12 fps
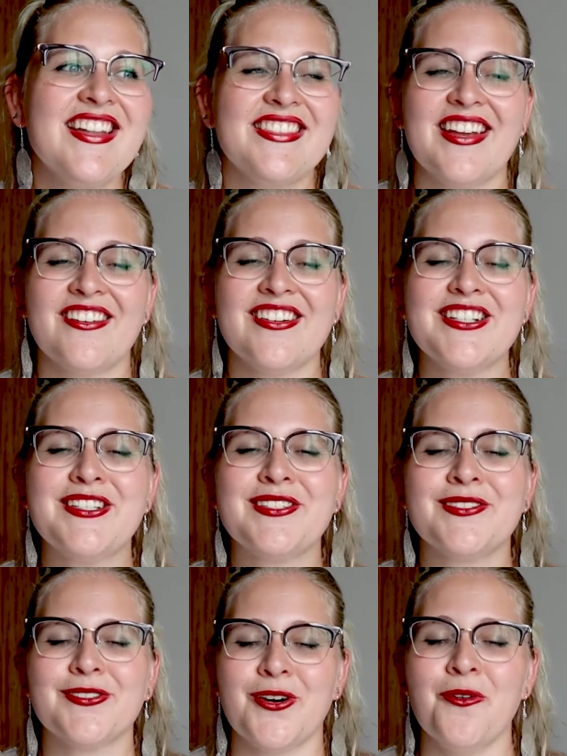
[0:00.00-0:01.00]
There is
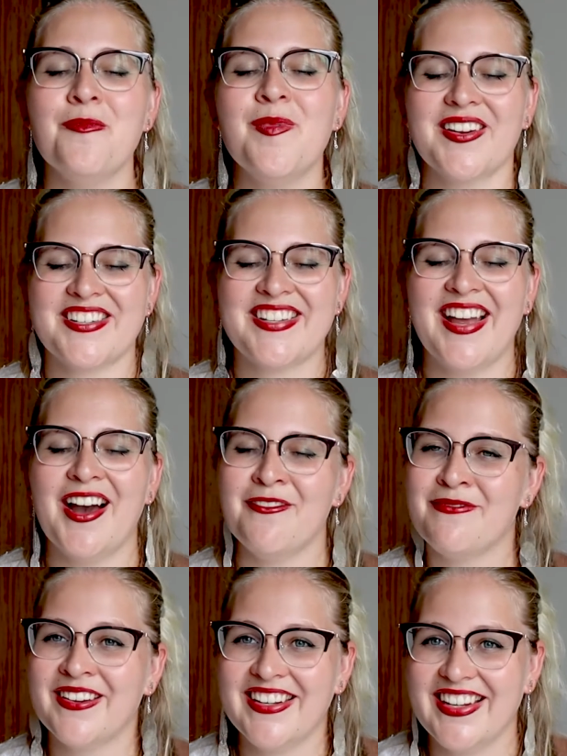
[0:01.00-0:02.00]
so much
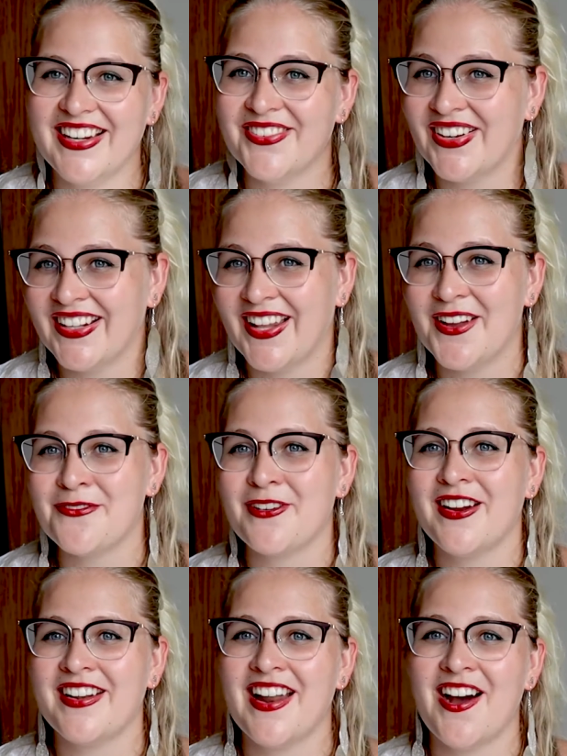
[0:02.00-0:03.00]
happening in my life
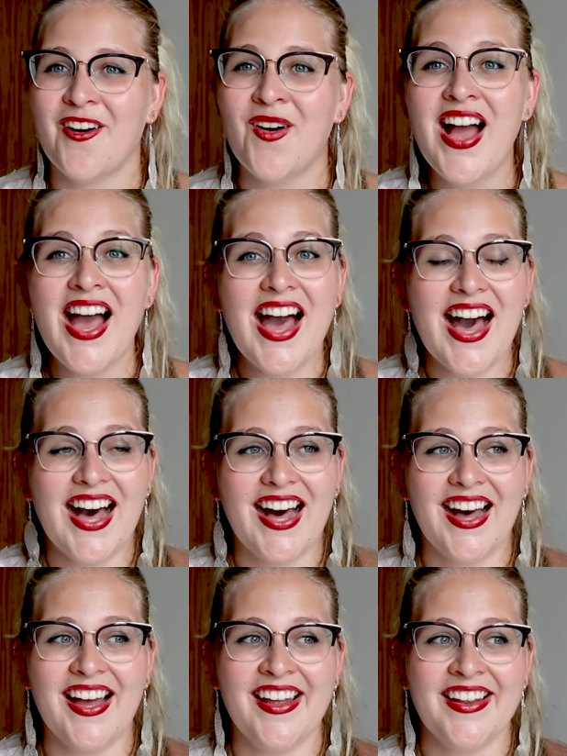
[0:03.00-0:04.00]
right now.
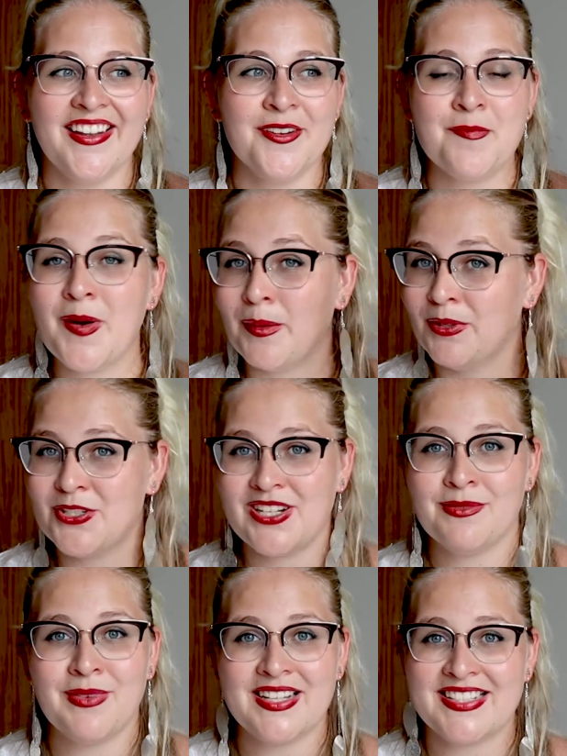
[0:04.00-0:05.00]
I am
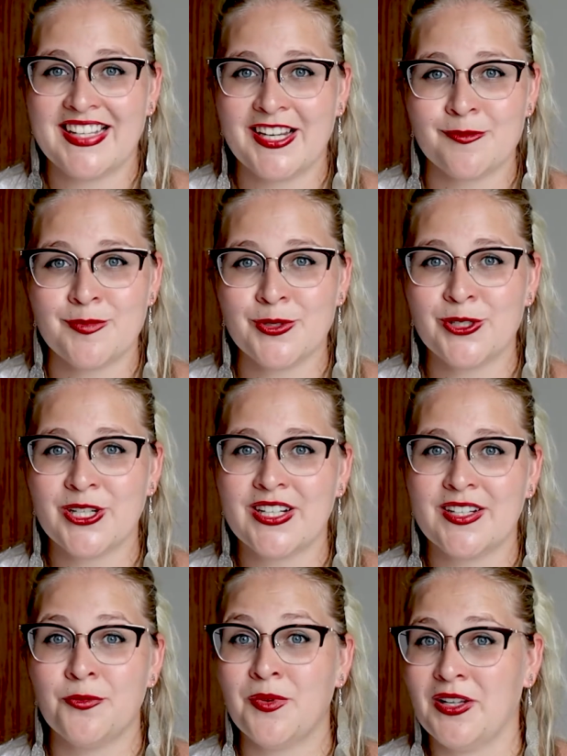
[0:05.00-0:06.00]
publishing my second book,
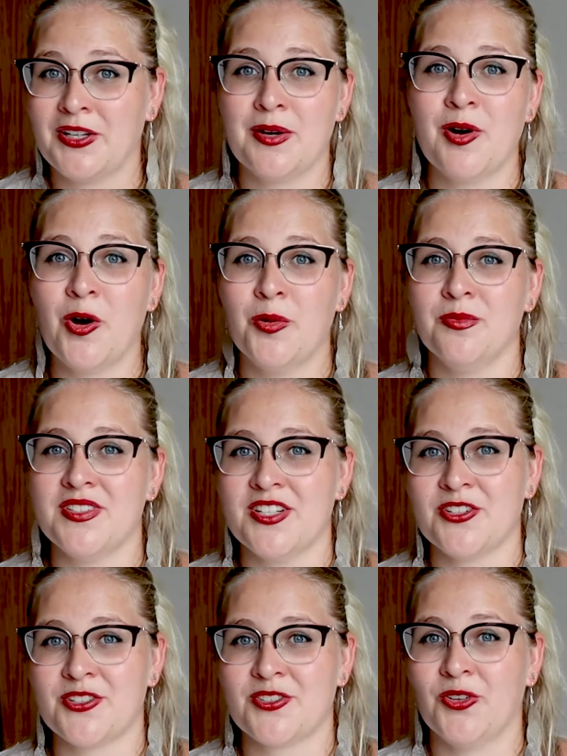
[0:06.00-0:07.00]
Welcome Home,
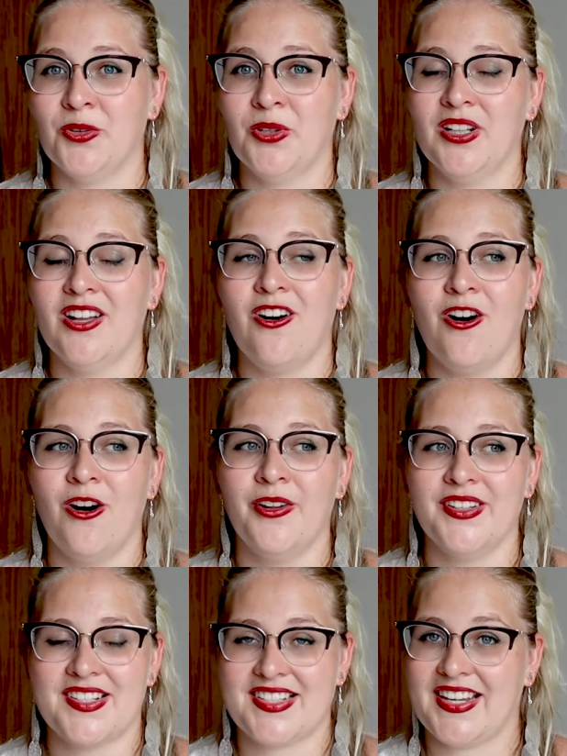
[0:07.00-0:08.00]
Dear Soul,
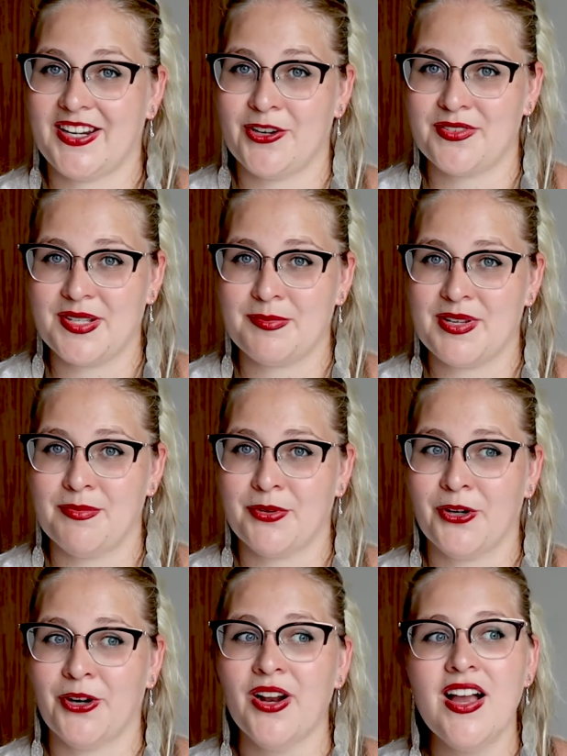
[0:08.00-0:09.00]
on the 2nd of
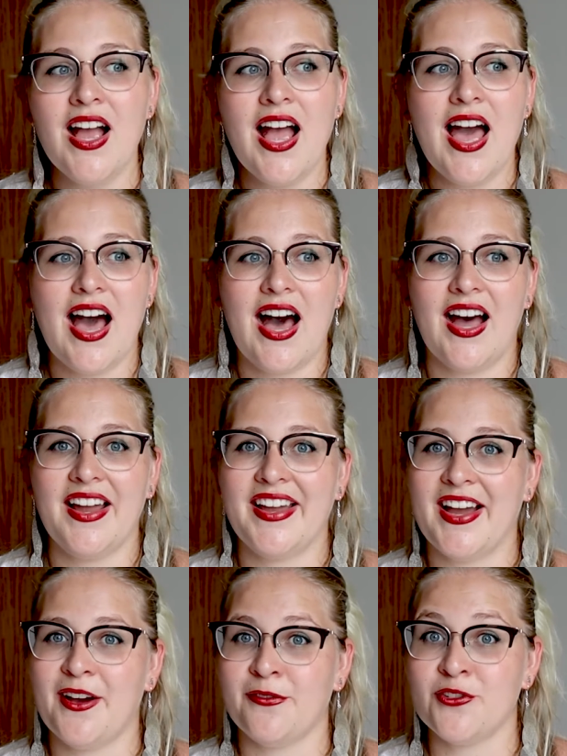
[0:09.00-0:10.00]
September. I
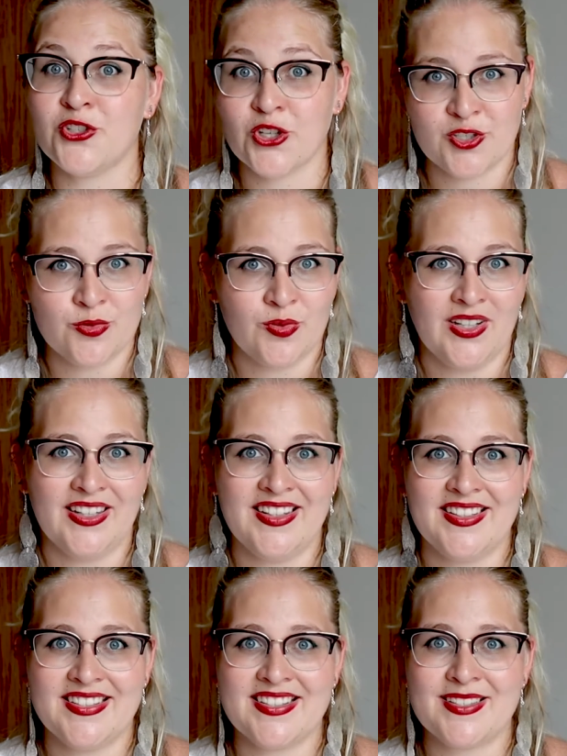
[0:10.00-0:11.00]
have just
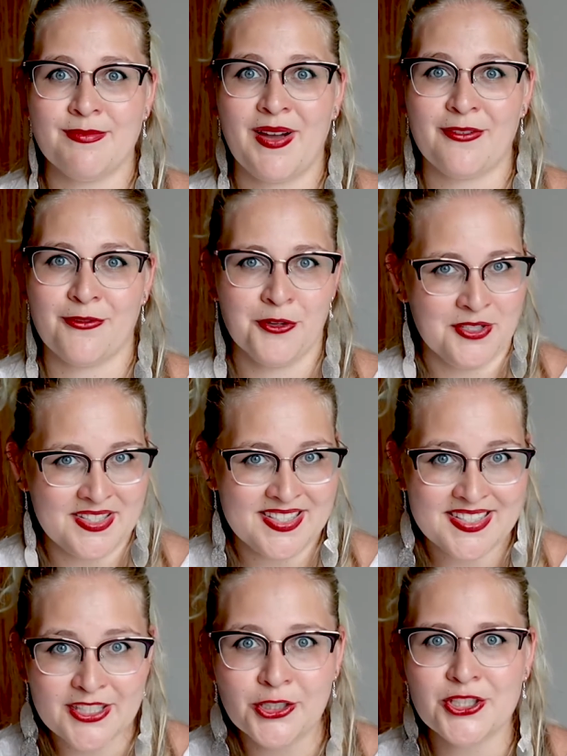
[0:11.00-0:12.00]
released my first
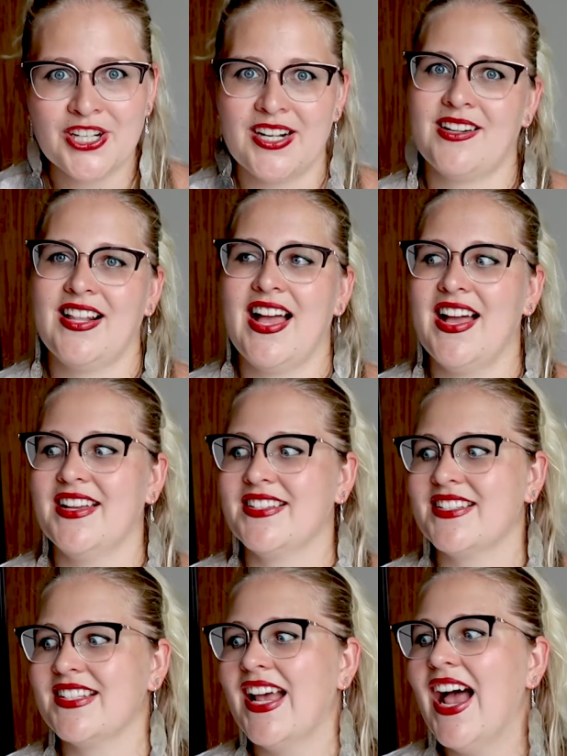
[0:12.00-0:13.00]
Skillshare
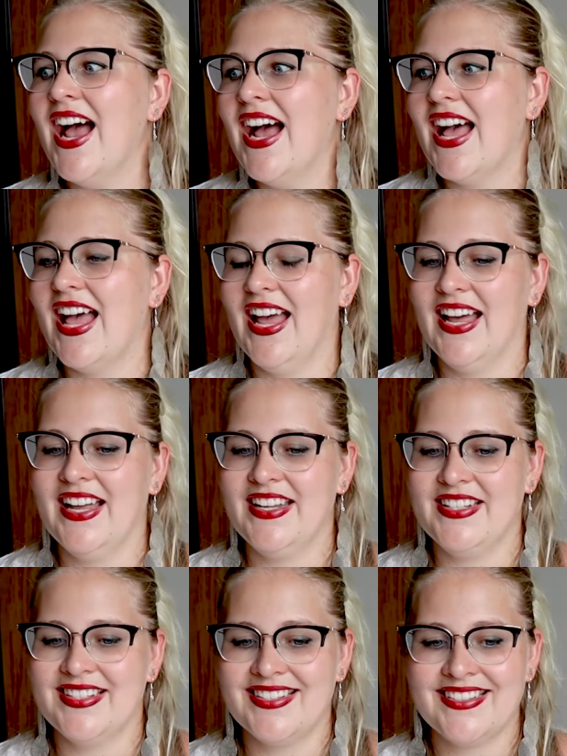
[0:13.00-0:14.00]
class,
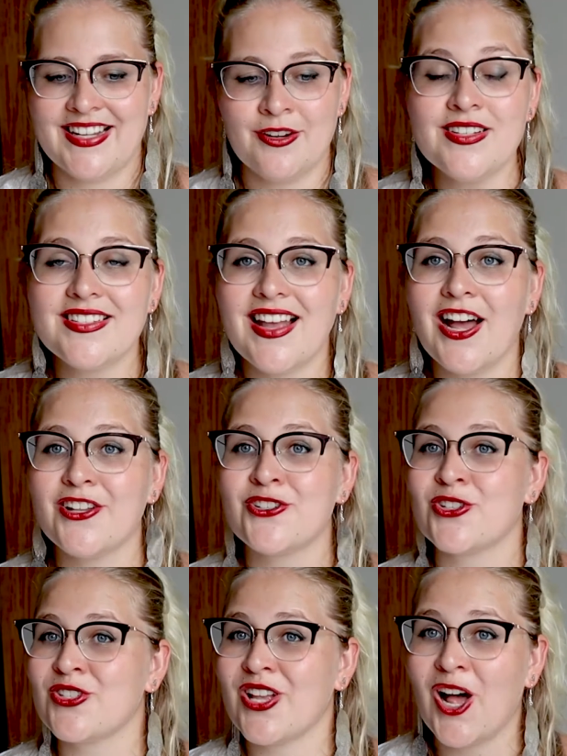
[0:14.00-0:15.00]
and there's
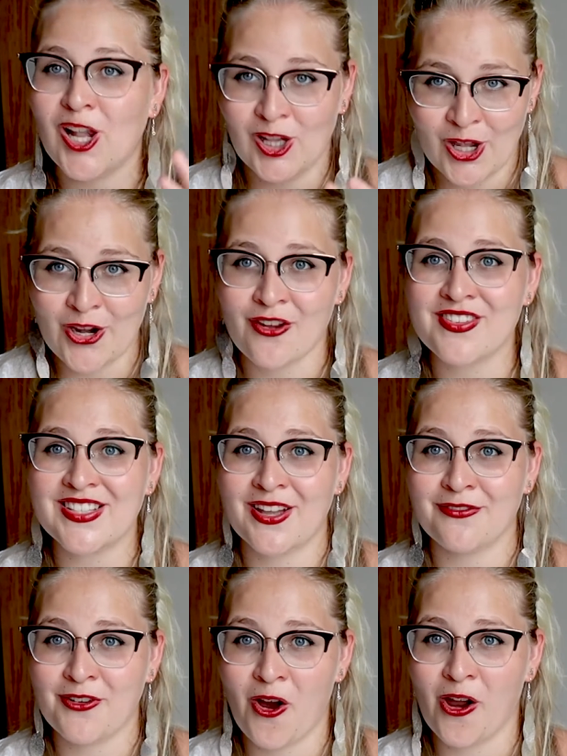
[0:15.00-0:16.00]
just a lot of
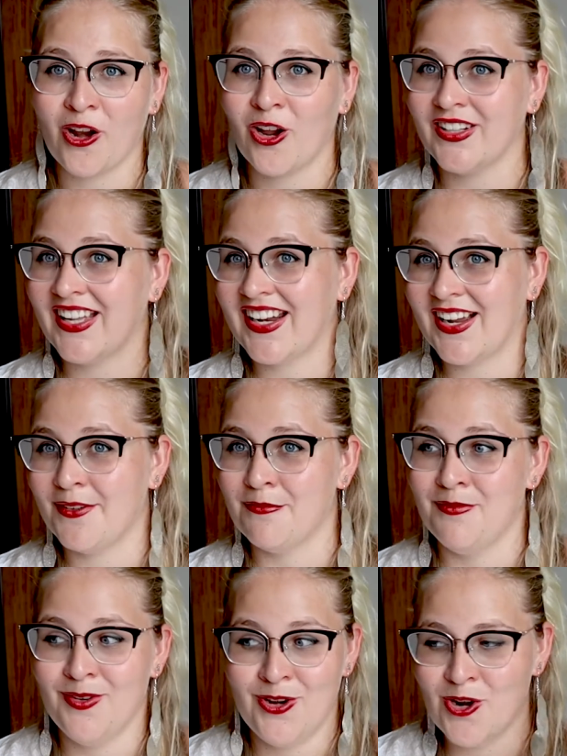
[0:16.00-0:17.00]
stuff going on that
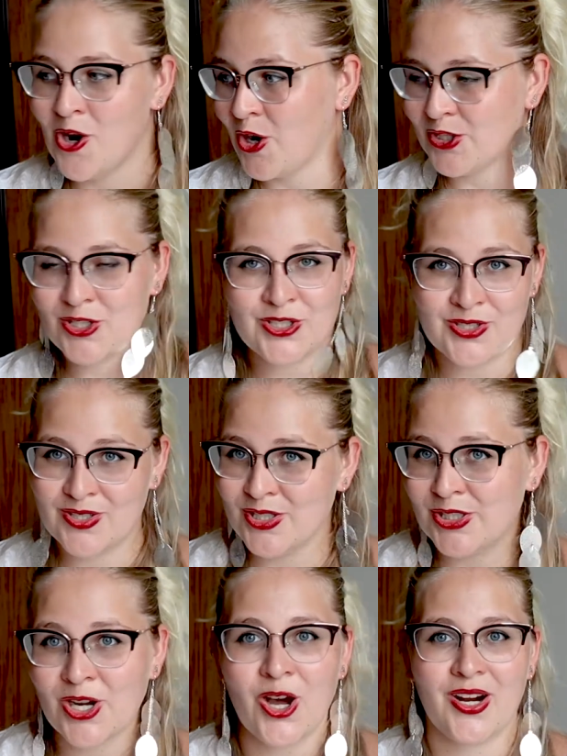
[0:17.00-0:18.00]
I'm not
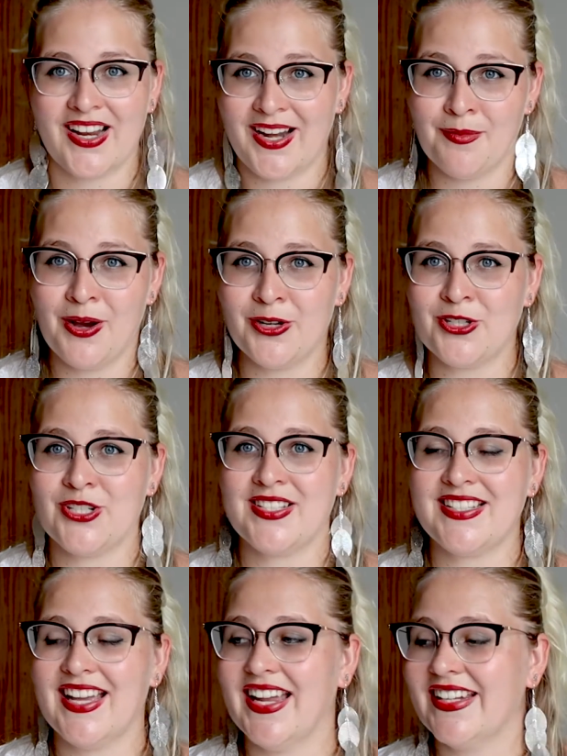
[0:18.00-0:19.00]
talking about
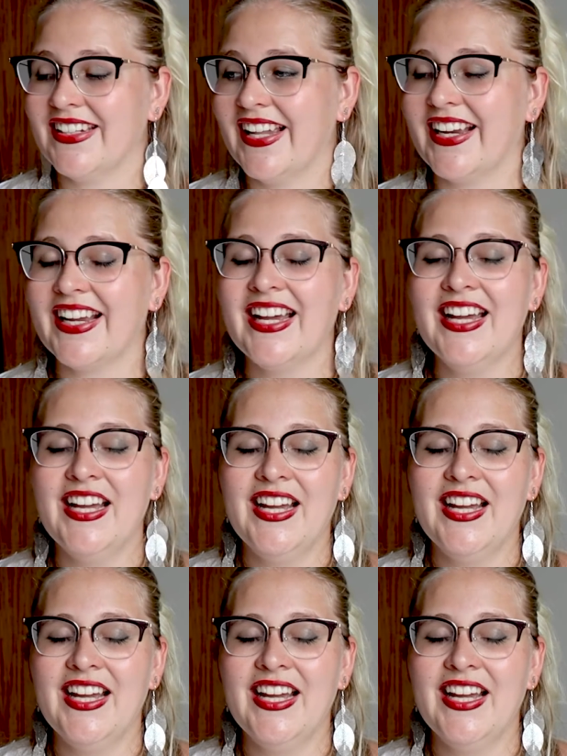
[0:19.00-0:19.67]
just yet. Like